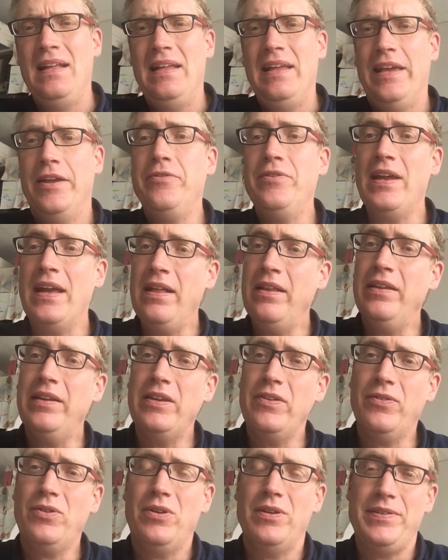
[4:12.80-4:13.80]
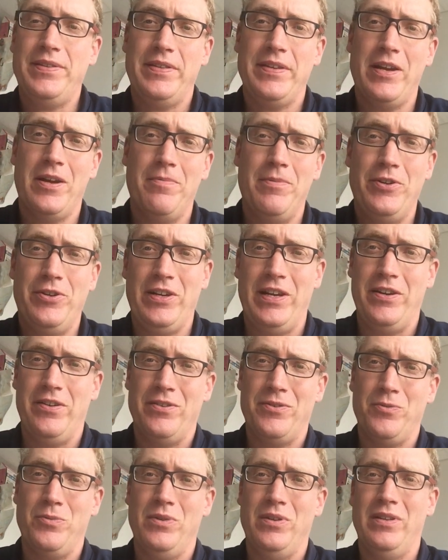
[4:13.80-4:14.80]
In reality, of course, the
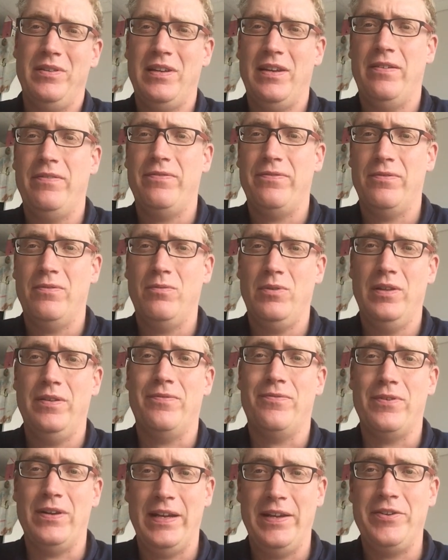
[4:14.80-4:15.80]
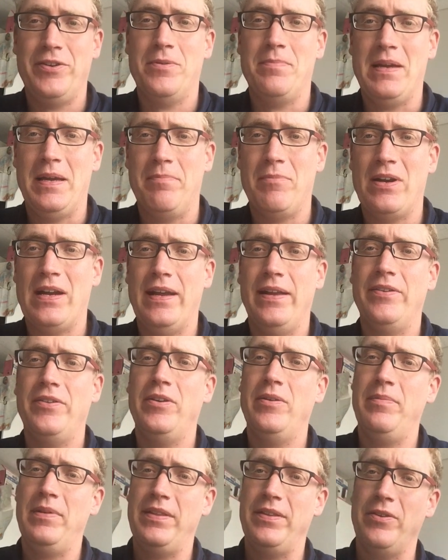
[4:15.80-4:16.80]
arbitrators will have read your
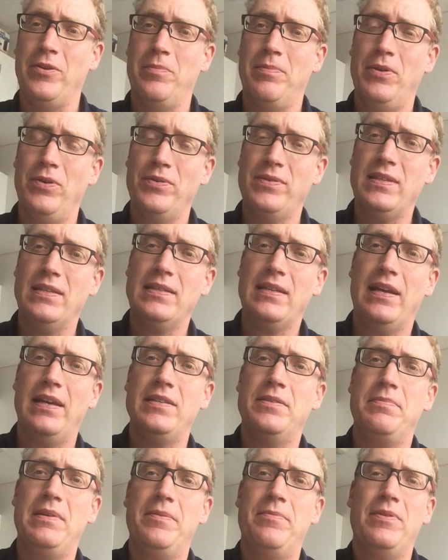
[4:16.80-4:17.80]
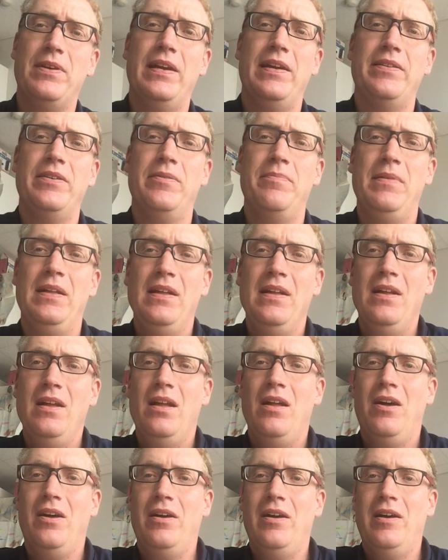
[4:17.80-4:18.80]
memorandum and the opposing side's memorandum,
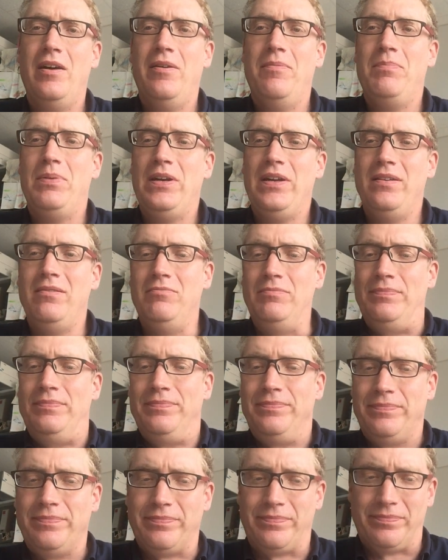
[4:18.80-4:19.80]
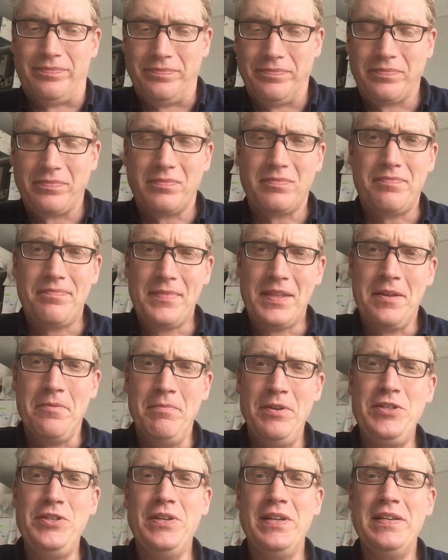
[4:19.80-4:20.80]
but
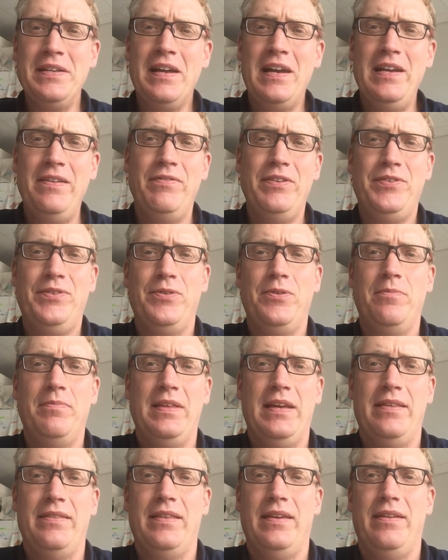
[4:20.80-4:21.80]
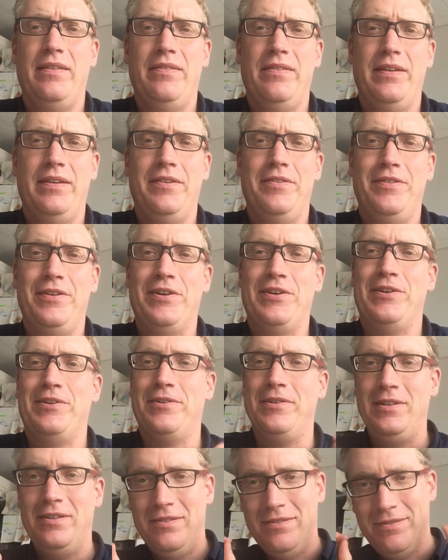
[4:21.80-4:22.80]
you can kind of assume that they're